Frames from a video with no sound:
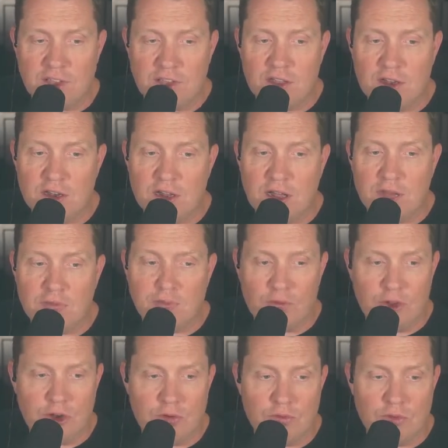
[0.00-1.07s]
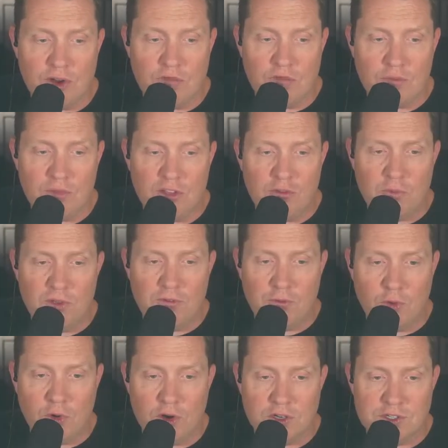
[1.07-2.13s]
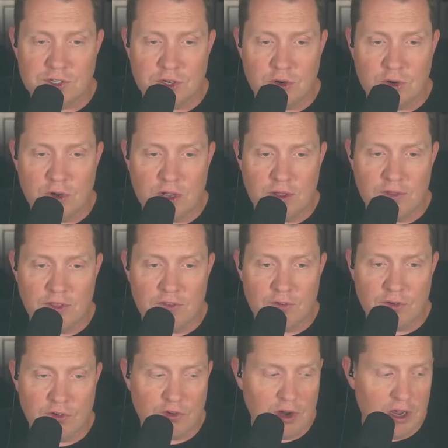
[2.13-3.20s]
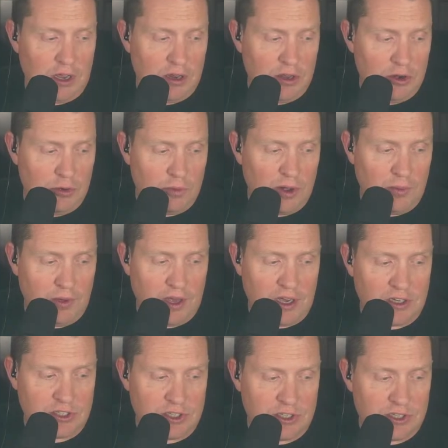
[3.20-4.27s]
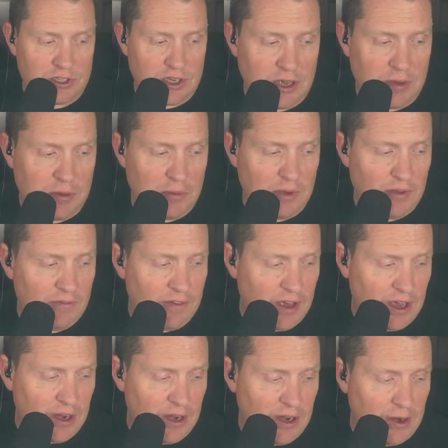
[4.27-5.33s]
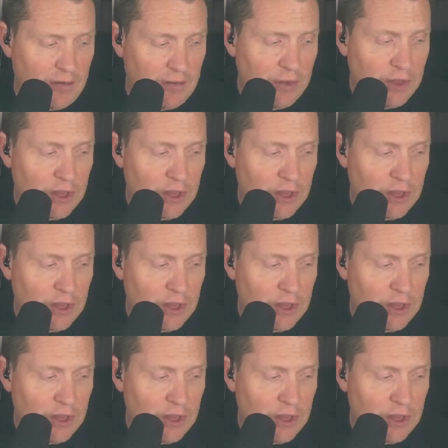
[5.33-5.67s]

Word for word: and I've you know read from these before. So uh, these are great, you know, publications. I'm big fan here.